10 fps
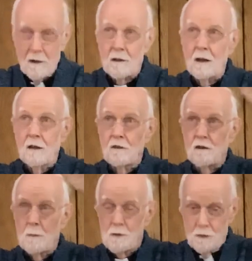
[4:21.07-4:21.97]
the
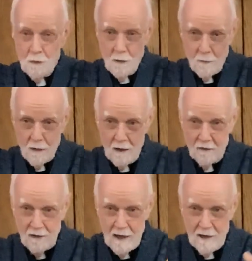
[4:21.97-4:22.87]
inscription over
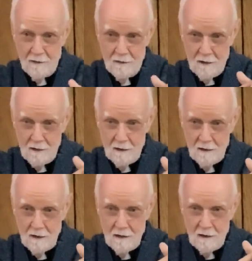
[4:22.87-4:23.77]
his head
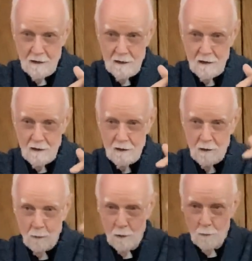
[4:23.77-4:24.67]

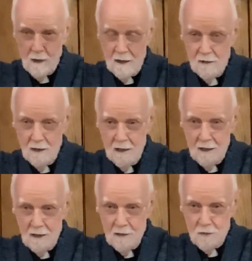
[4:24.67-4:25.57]
will read,
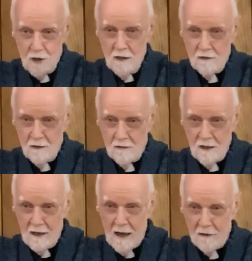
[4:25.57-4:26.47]
Jesus the
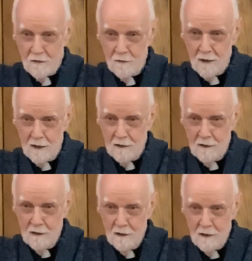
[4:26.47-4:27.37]
Nazarene,
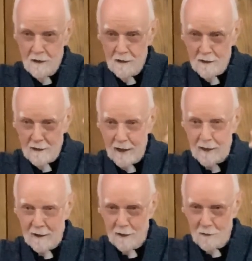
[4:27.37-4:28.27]

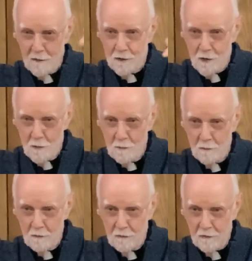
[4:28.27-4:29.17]
King of the
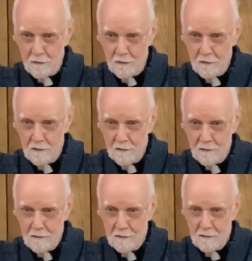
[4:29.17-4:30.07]
Jews.
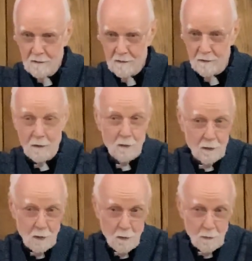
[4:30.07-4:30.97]
So the
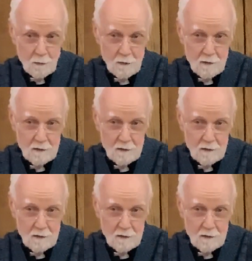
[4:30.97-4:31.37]
gold,